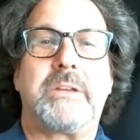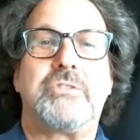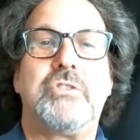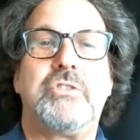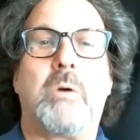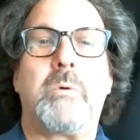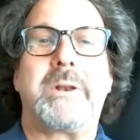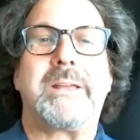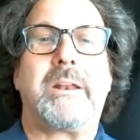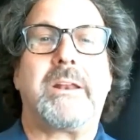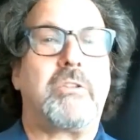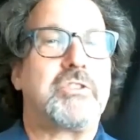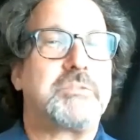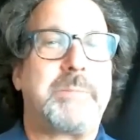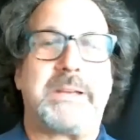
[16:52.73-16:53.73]
you don't want to get all
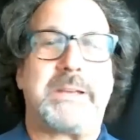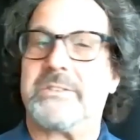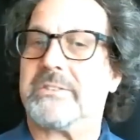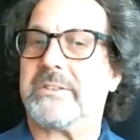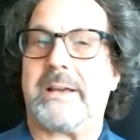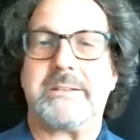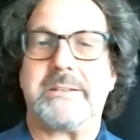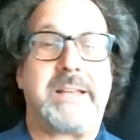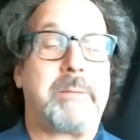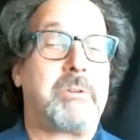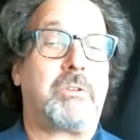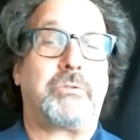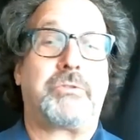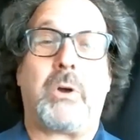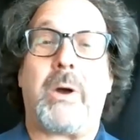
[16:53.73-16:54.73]
this pesticide and
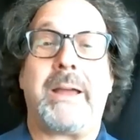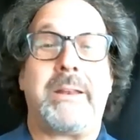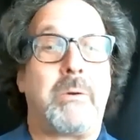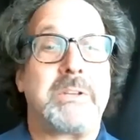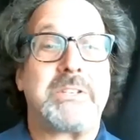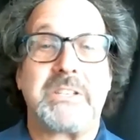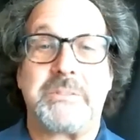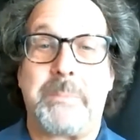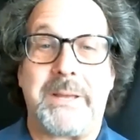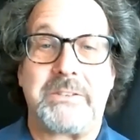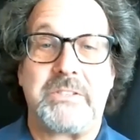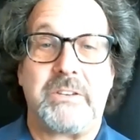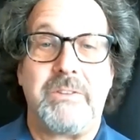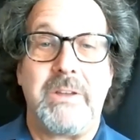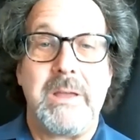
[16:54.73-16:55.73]
chemicals, So I know it's expensive,